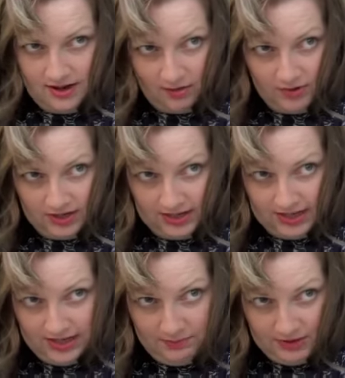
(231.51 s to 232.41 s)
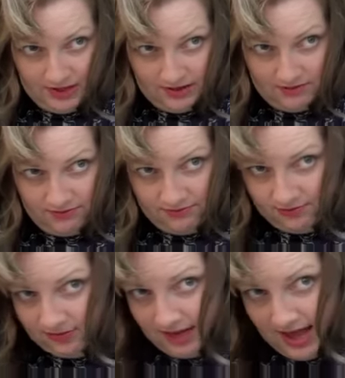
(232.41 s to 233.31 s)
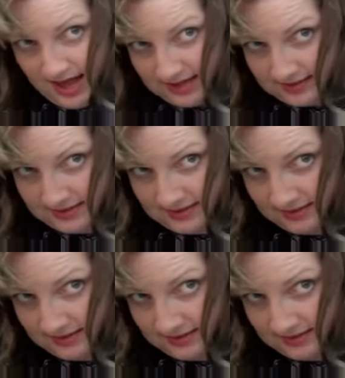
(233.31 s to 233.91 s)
I want to keep it flat